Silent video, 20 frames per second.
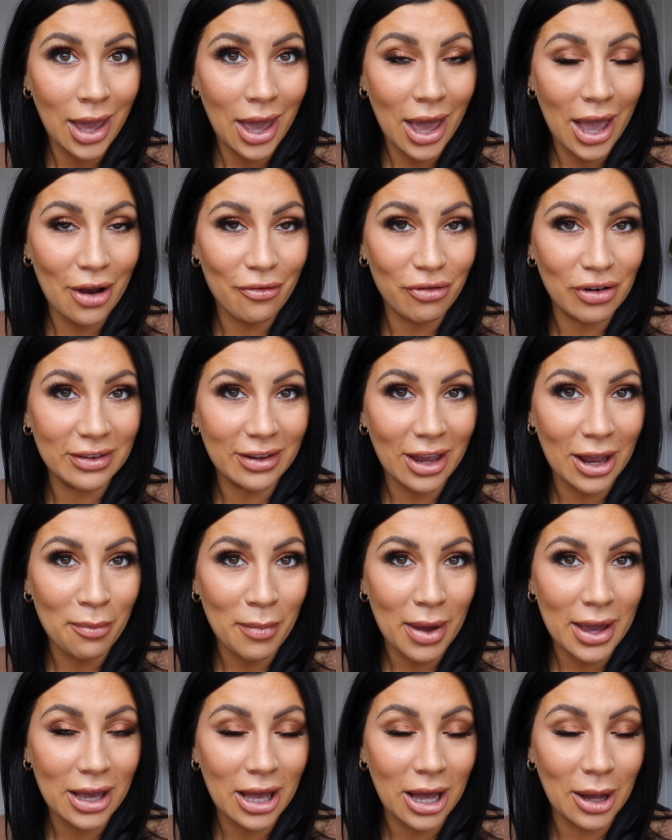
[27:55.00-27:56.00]
everyday
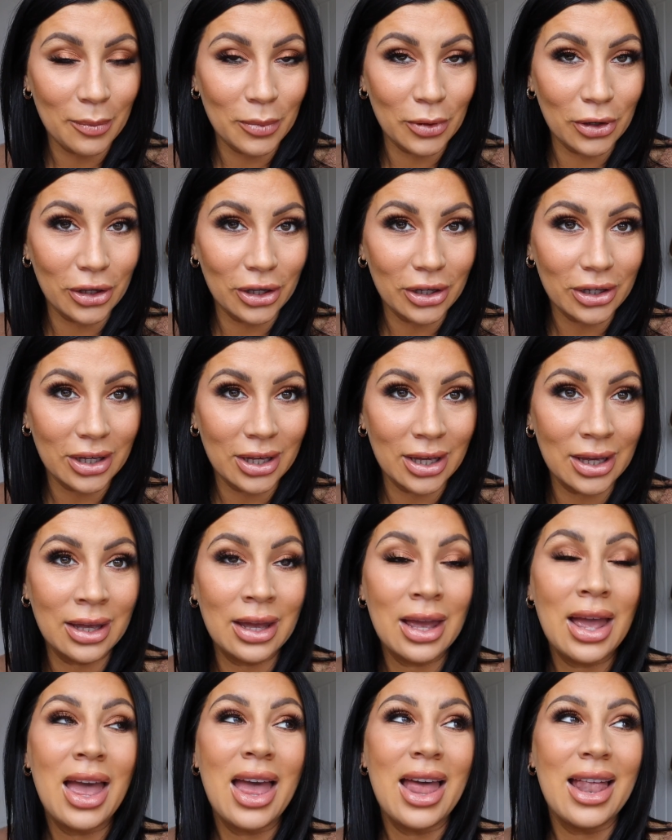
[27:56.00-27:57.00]
makeup look,
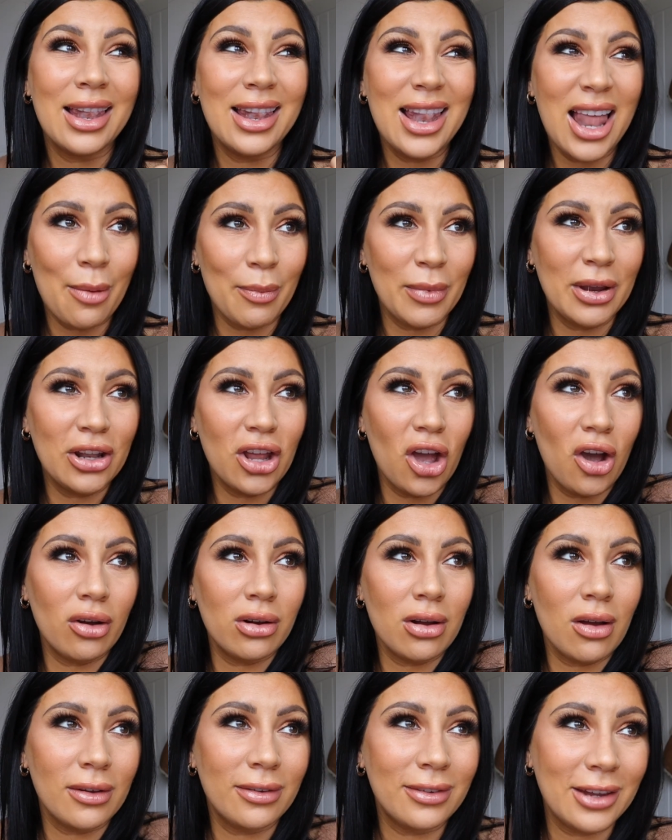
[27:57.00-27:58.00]
let me know
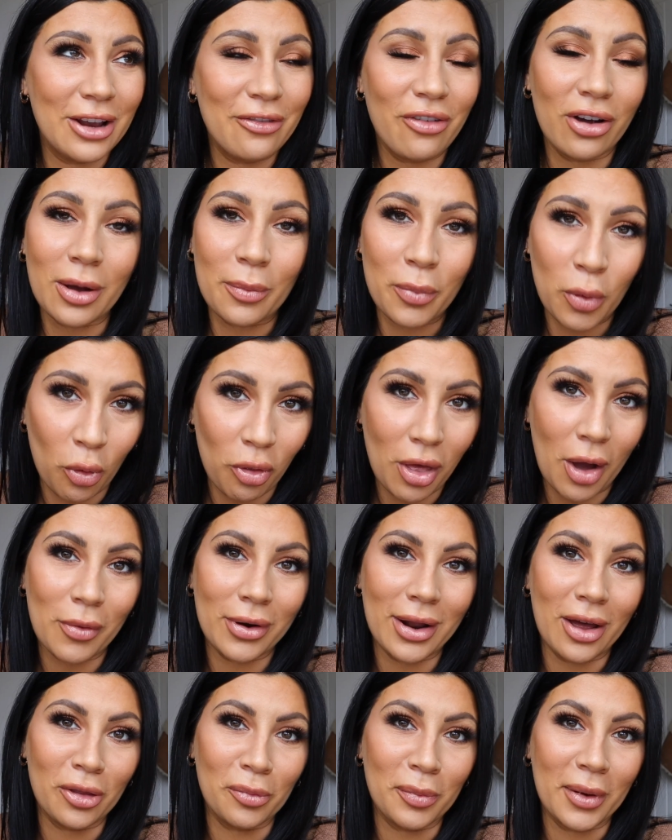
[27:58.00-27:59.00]
and I'll see if I can pull that
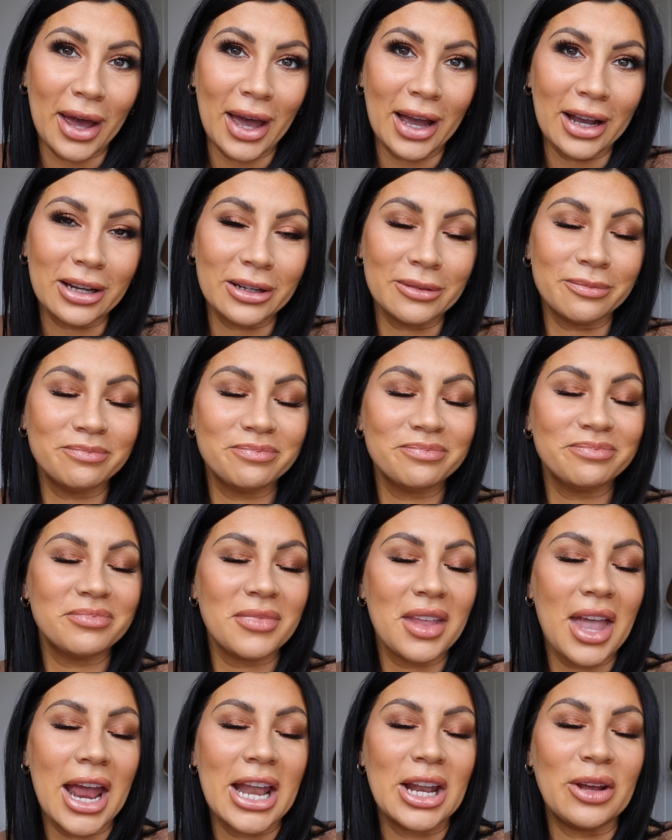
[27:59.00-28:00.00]
one out the bag.
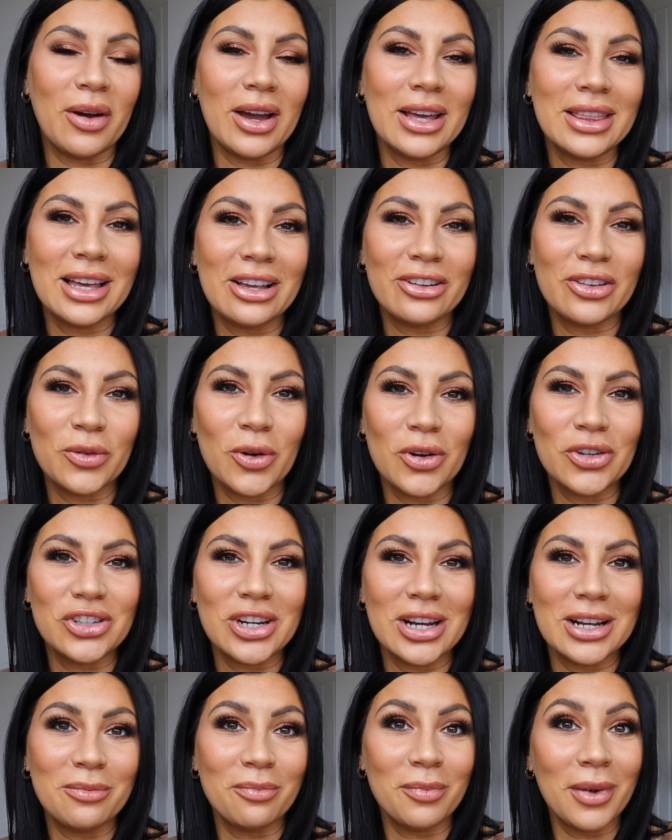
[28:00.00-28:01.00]
Anyway, thanks for
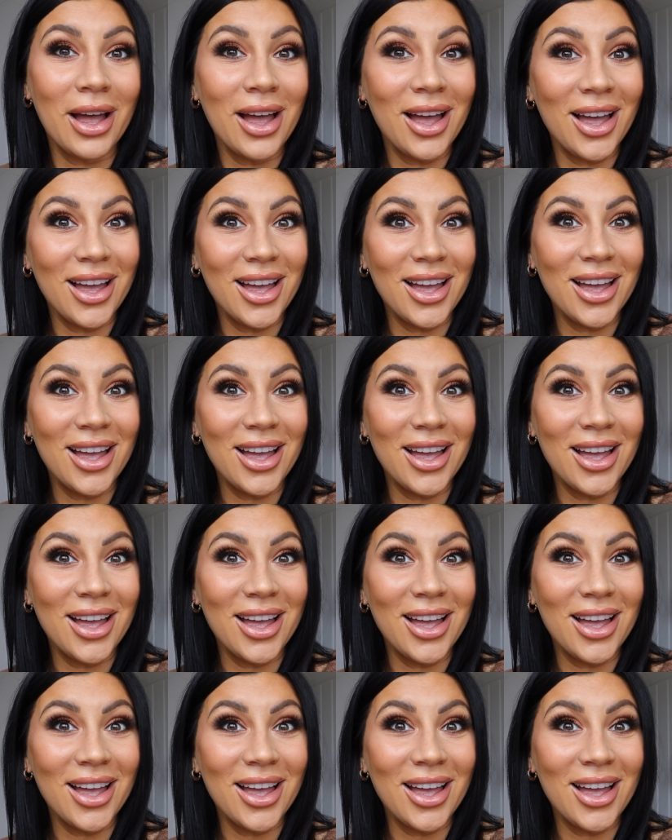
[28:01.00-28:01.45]
watching. Bye.